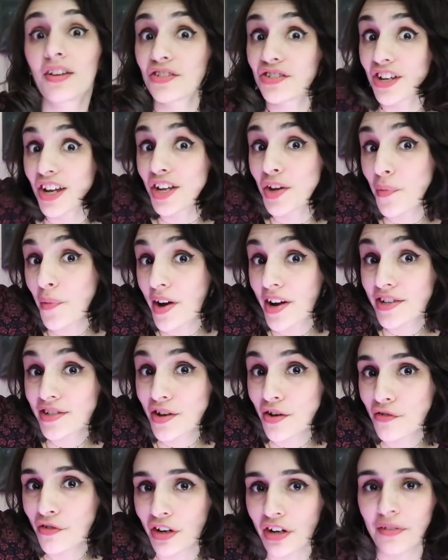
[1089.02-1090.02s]
January is
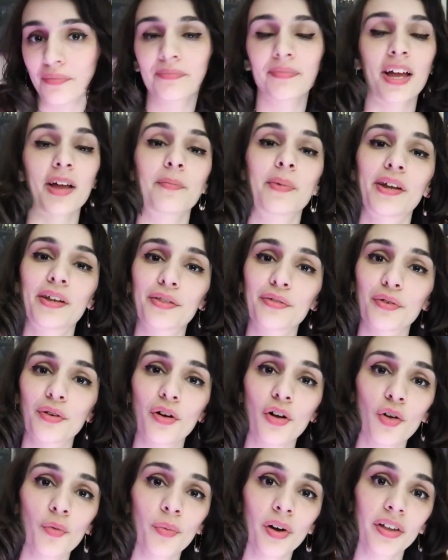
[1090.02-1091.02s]
over. I made it through
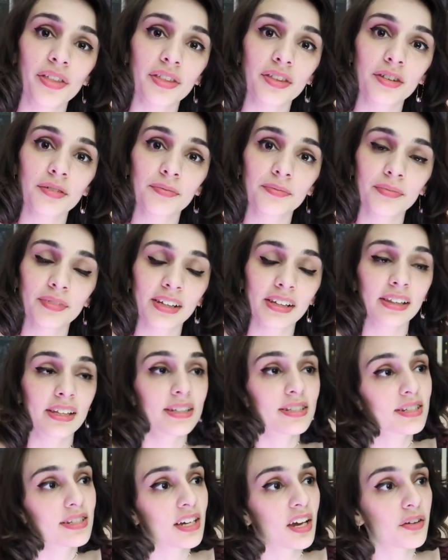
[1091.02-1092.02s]
a whole month.
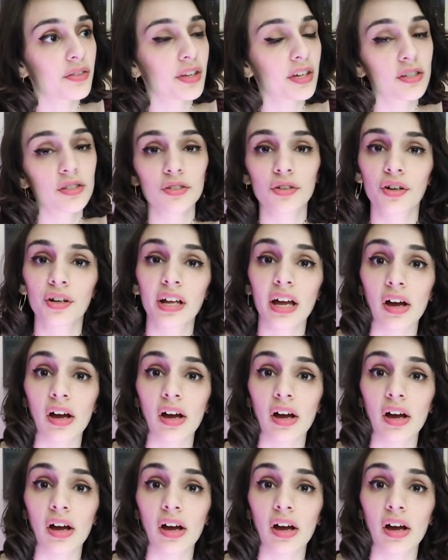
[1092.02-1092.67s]
Let's see how things turned